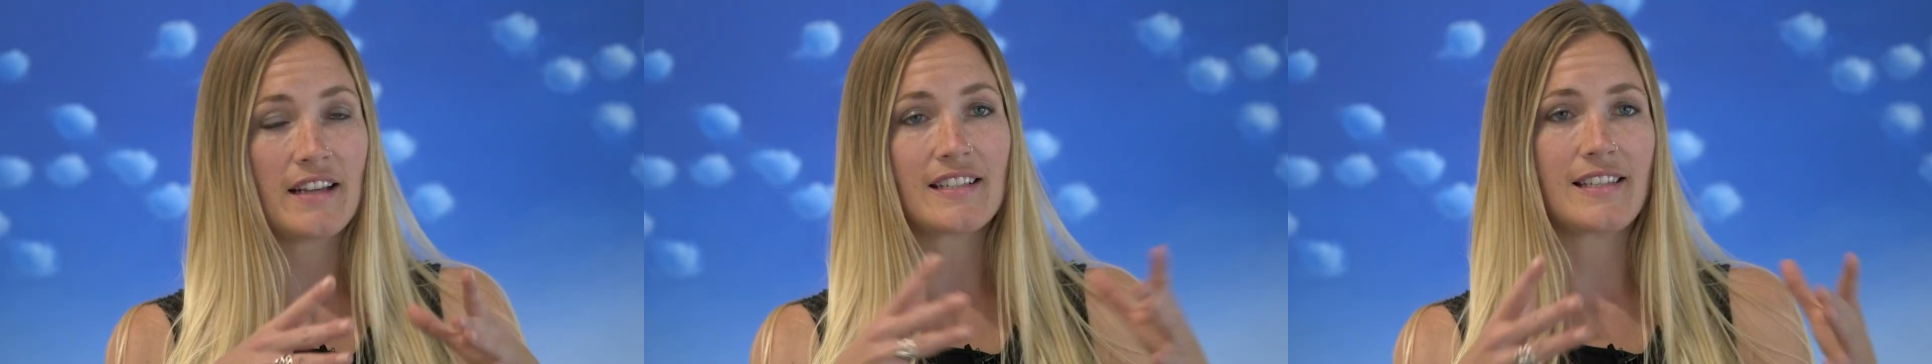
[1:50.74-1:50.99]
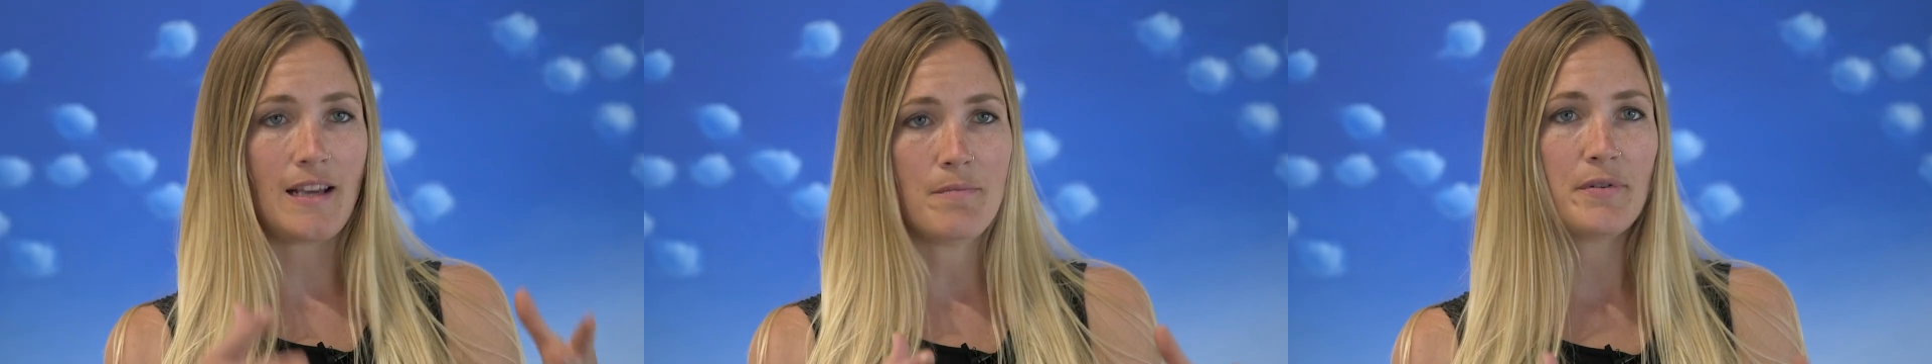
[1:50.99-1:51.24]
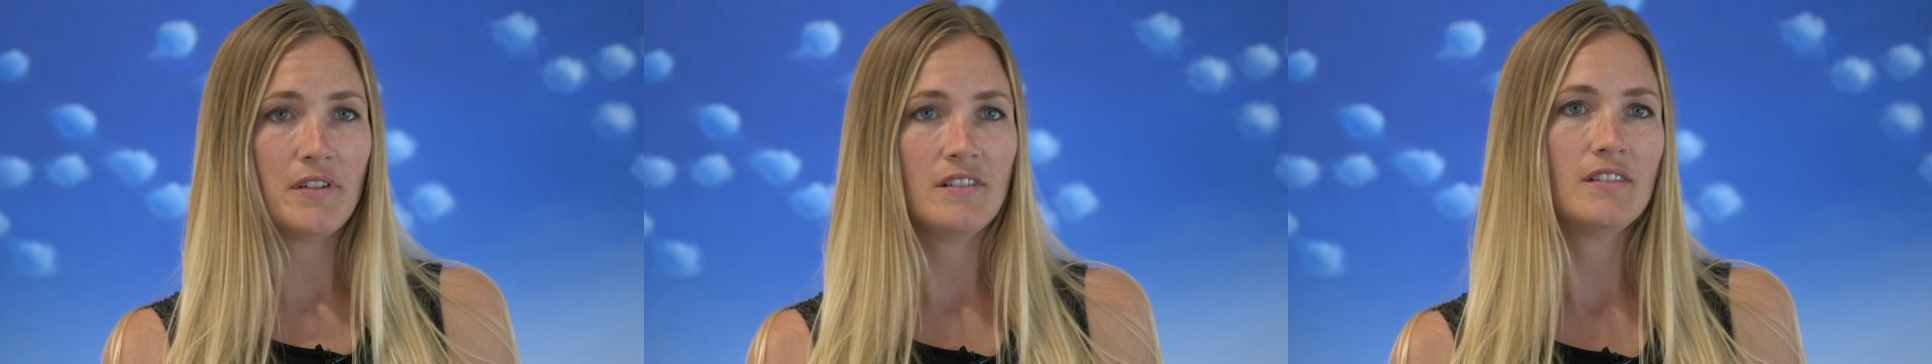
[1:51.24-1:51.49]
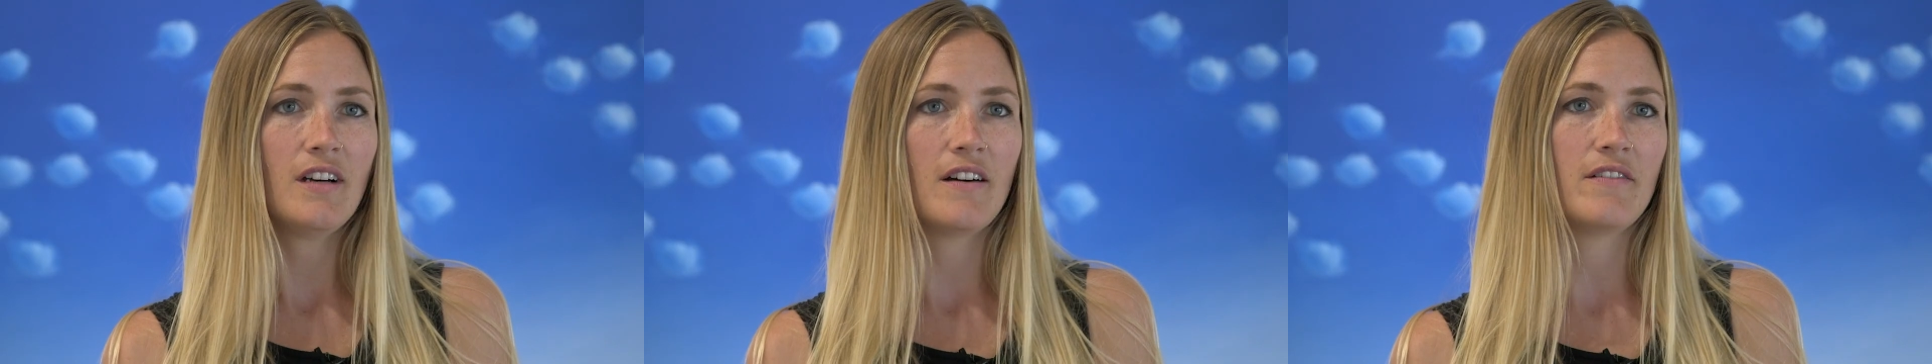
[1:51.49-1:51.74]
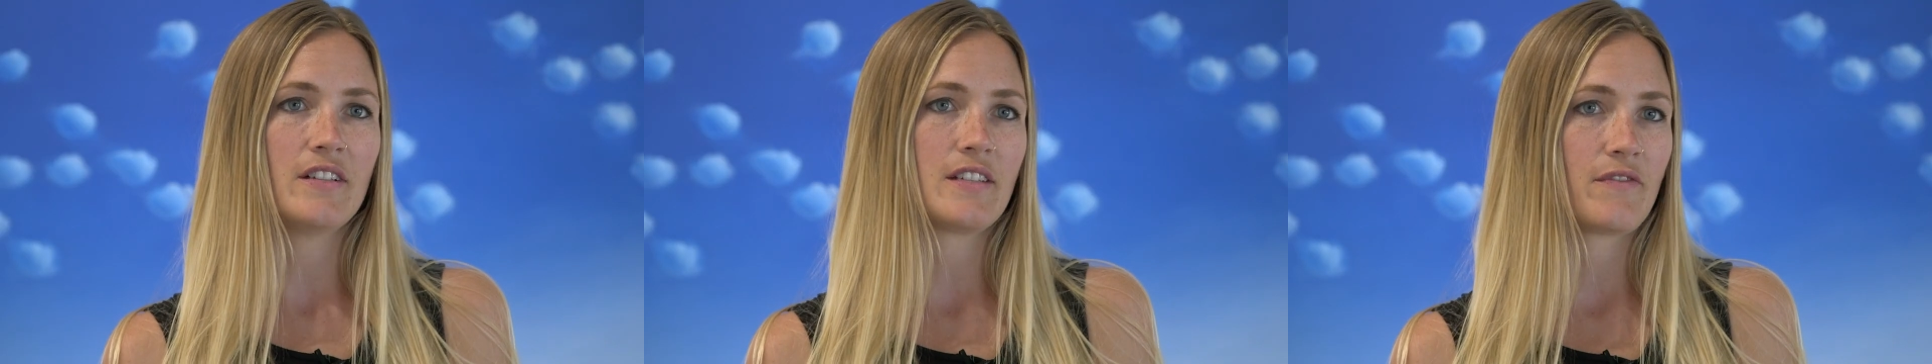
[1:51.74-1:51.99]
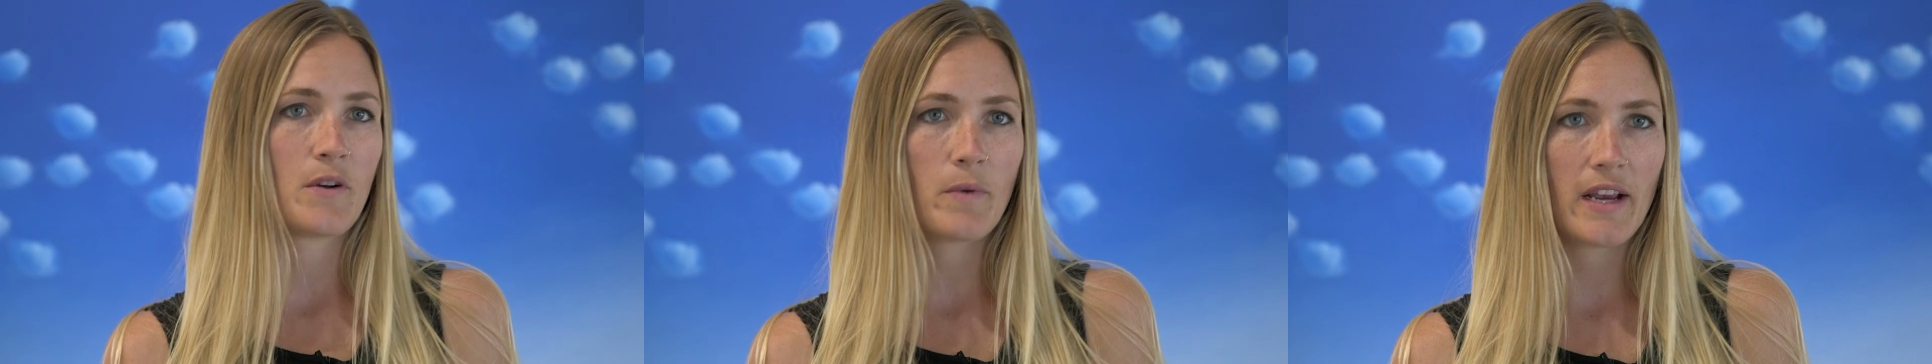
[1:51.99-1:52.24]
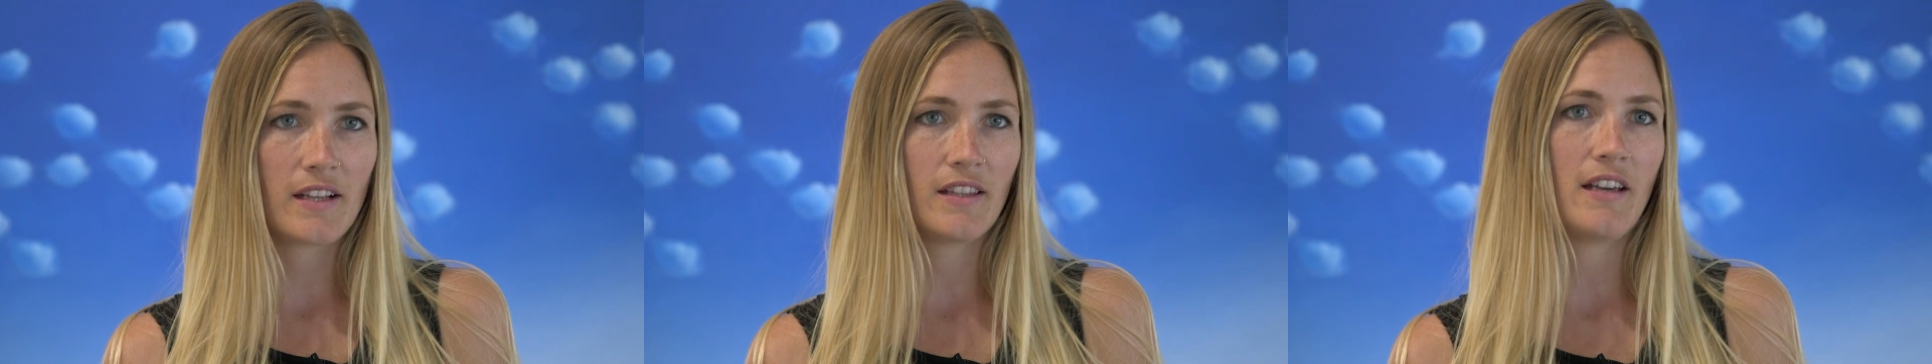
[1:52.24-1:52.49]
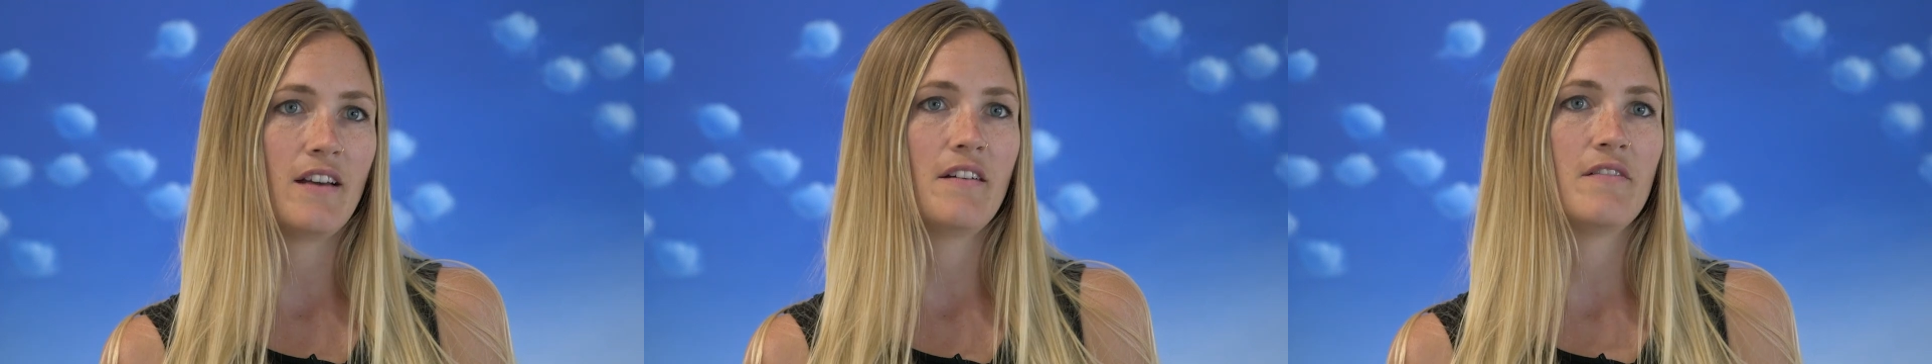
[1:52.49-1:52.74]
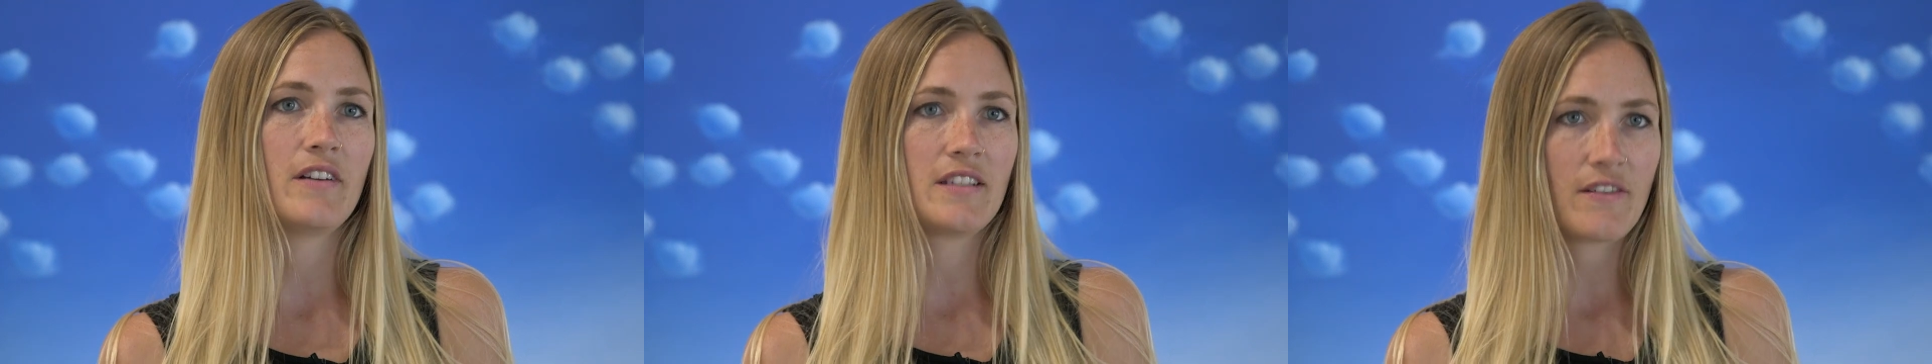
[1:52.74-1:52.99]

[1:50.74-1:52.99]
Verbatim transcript: example of a different way to live, a